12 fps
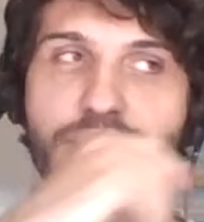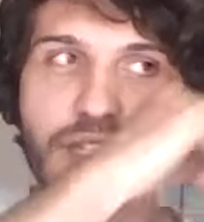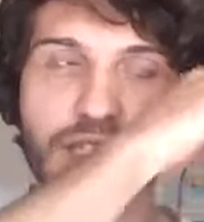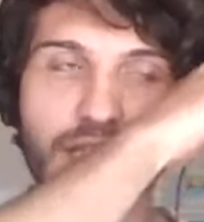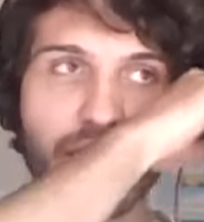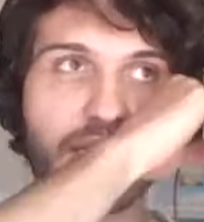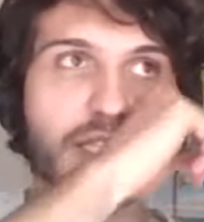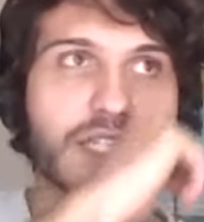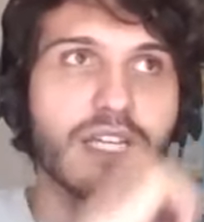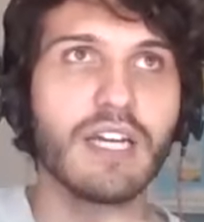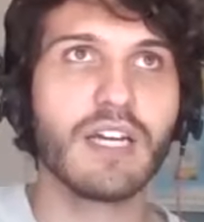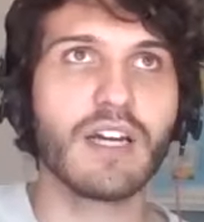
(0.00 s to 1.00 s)
these
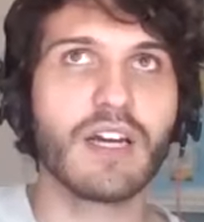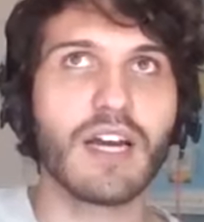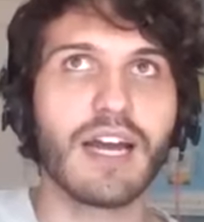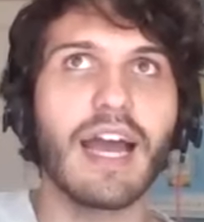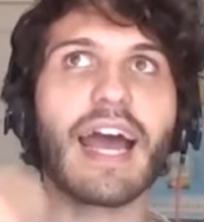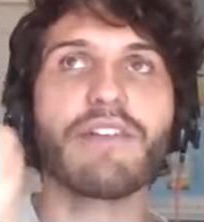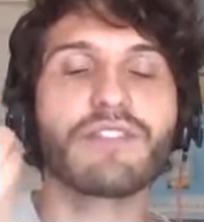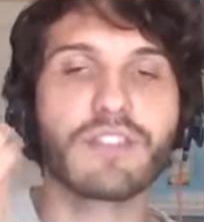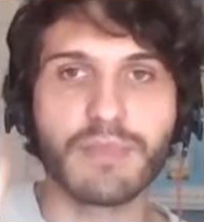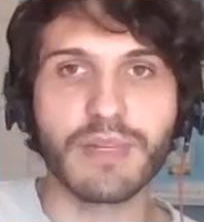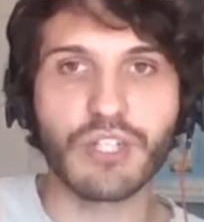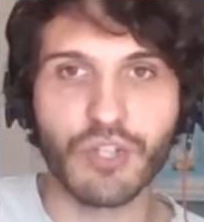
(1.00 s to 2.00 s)
things have
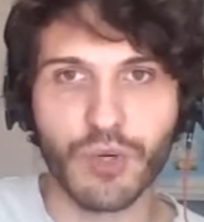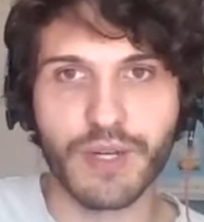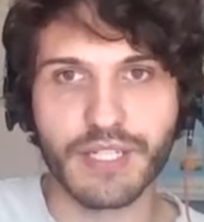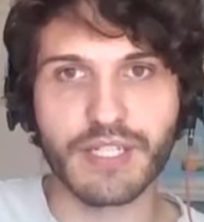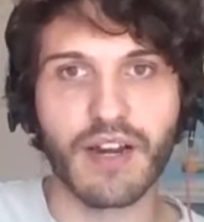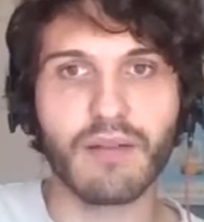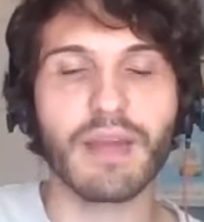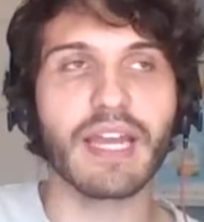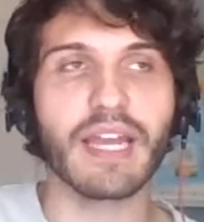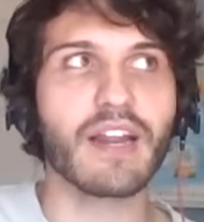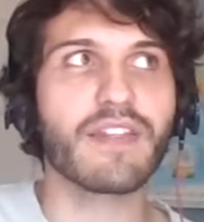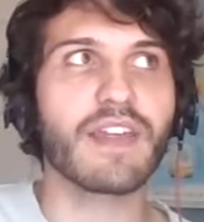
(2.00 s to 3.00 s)
to be choices that are
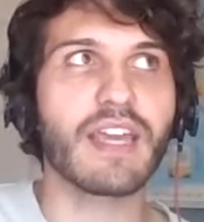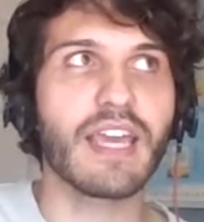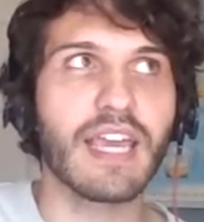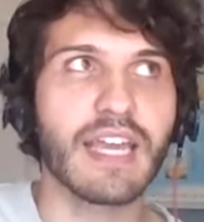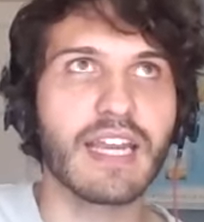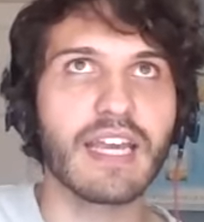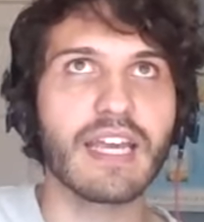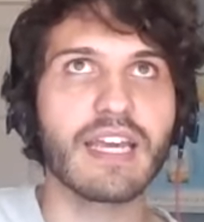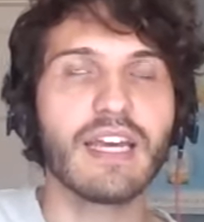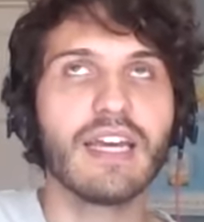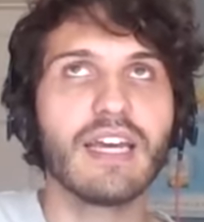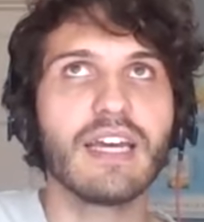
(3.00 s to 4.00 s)
made. And I think in
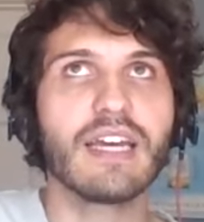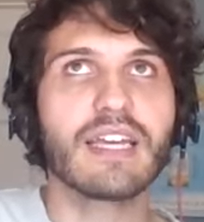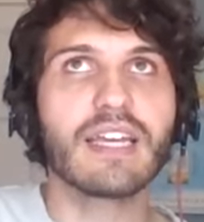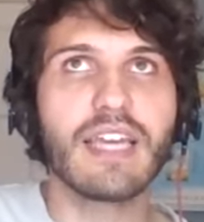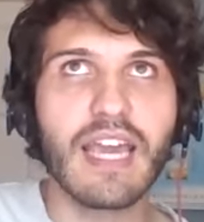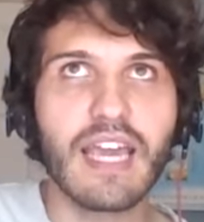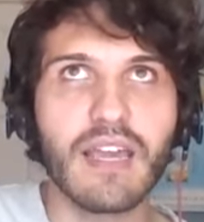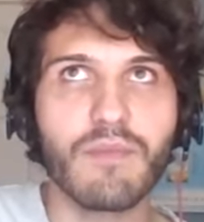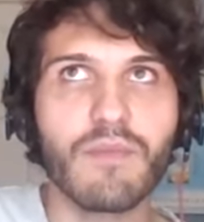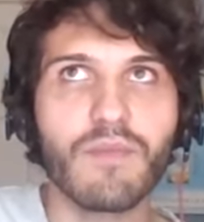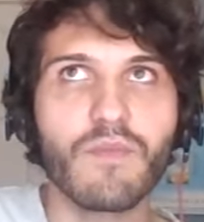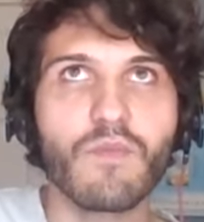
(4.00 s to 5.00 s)
a
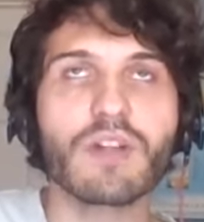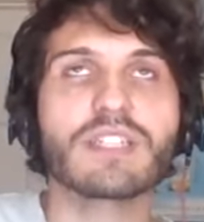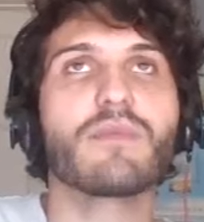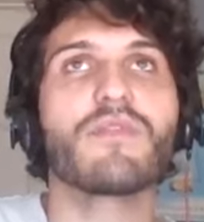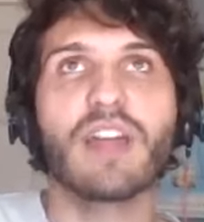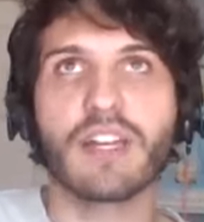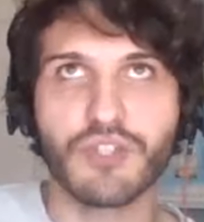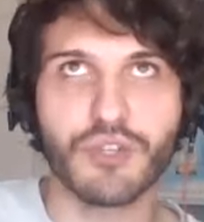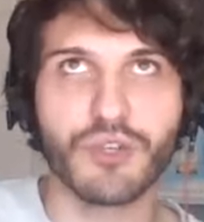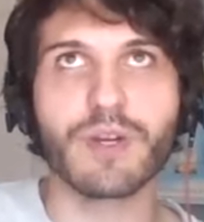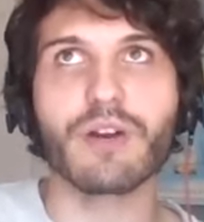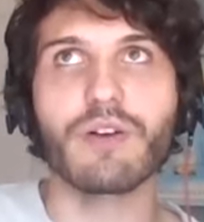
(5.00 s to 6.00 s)
game, well, some of that is
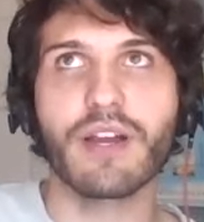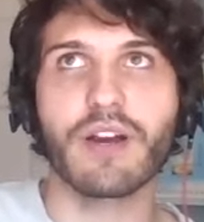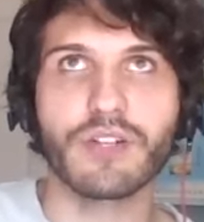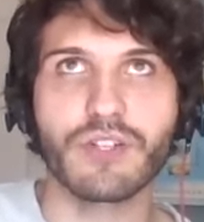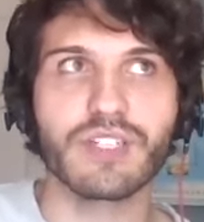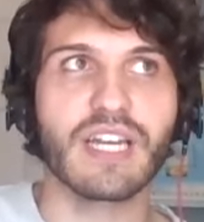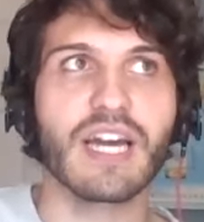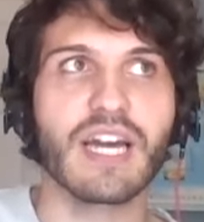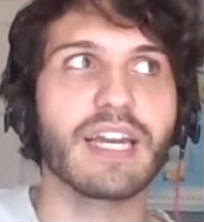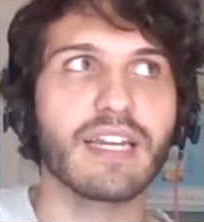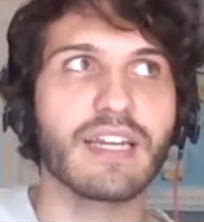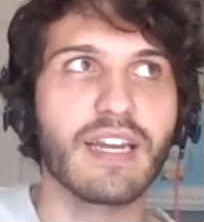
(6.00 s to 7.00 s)
true, you know, character
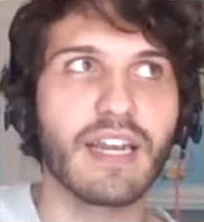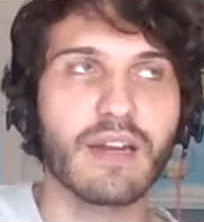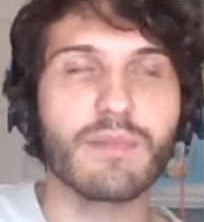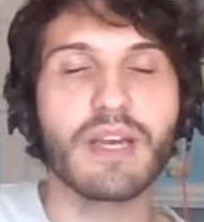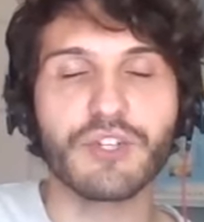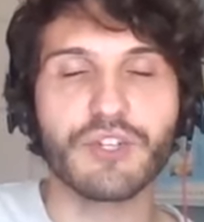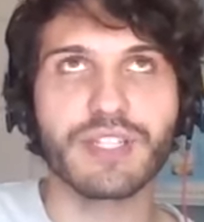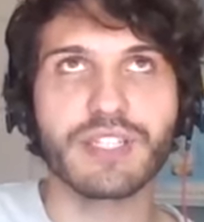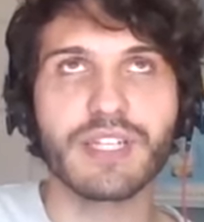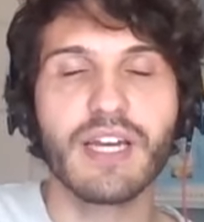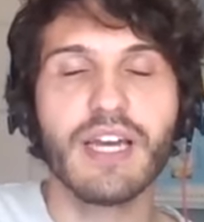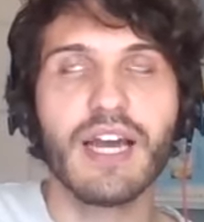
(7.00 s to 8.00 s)
design and
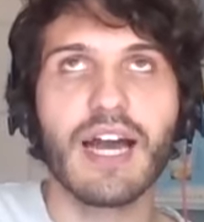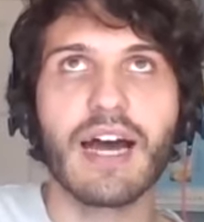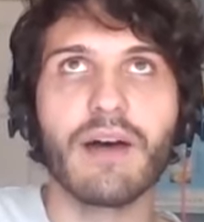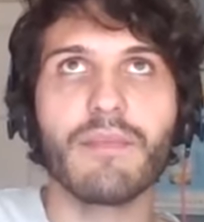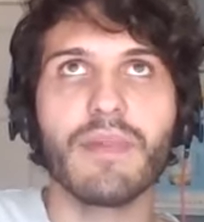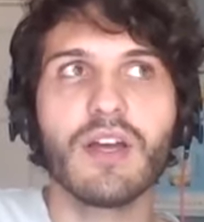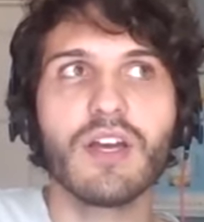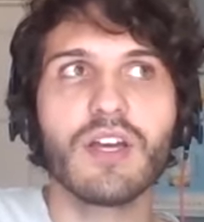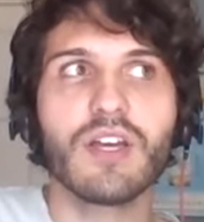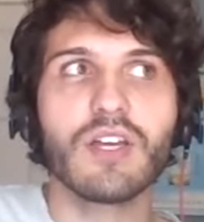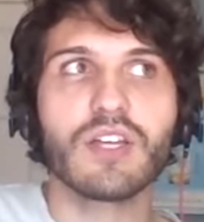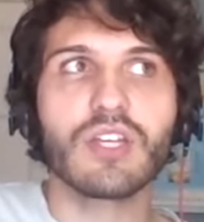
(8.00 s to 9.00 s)
animations.
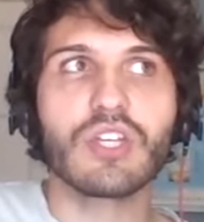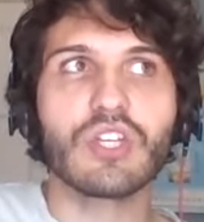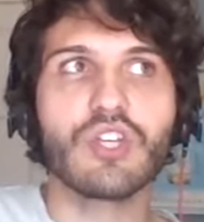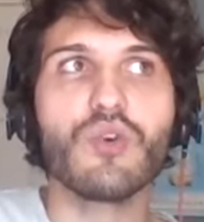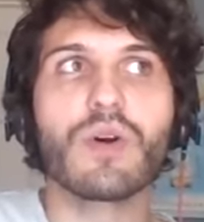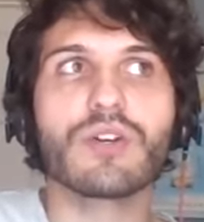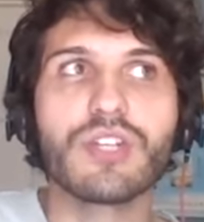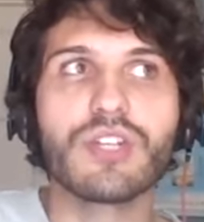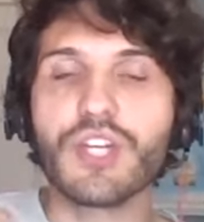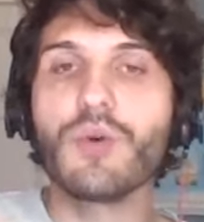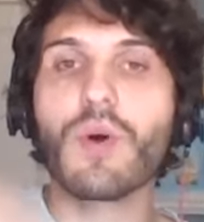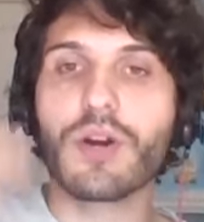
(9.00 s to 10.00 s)
You
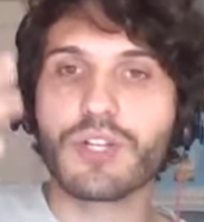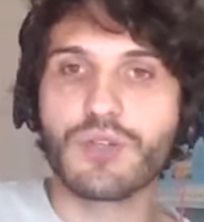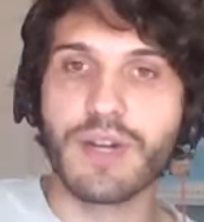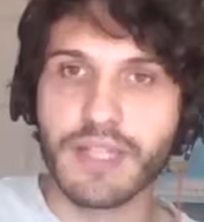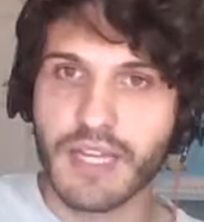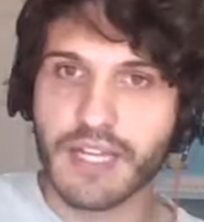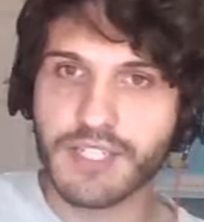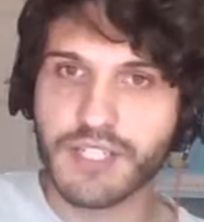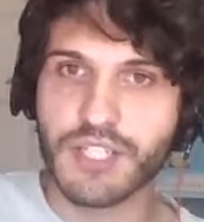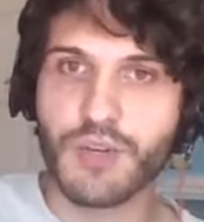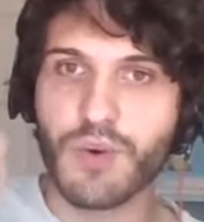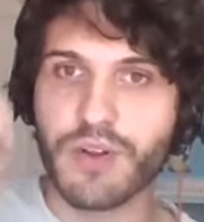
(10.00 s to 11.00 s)
are doing this.
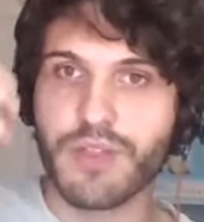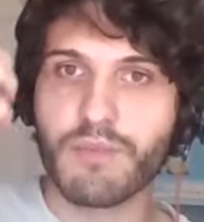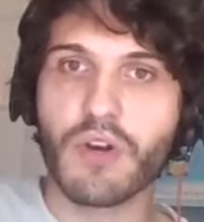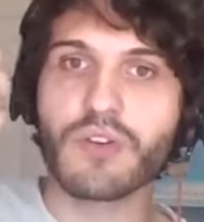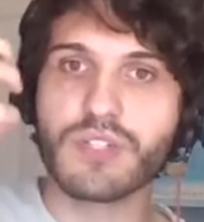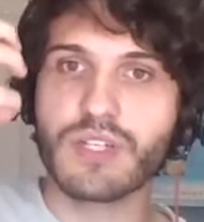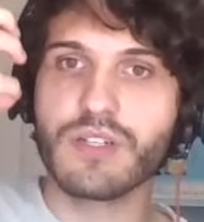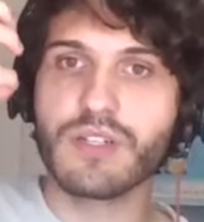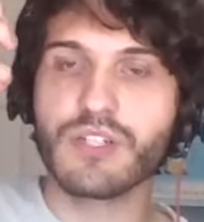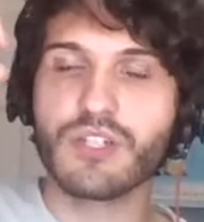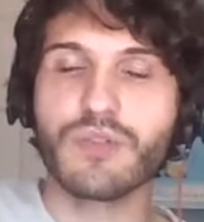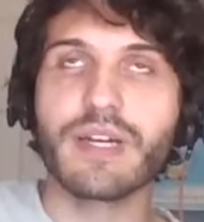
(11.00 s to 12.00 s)
You are the
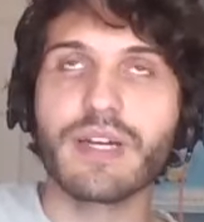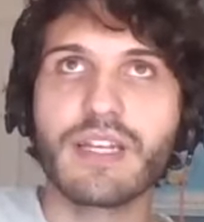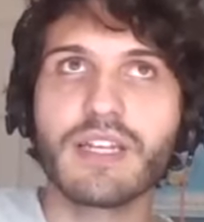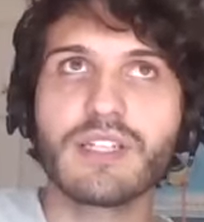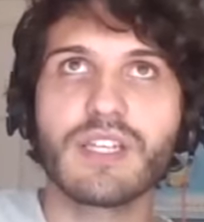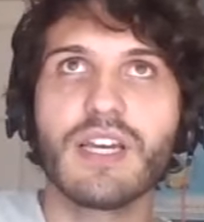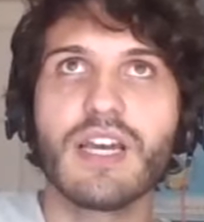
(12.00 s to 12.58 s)
person doing this,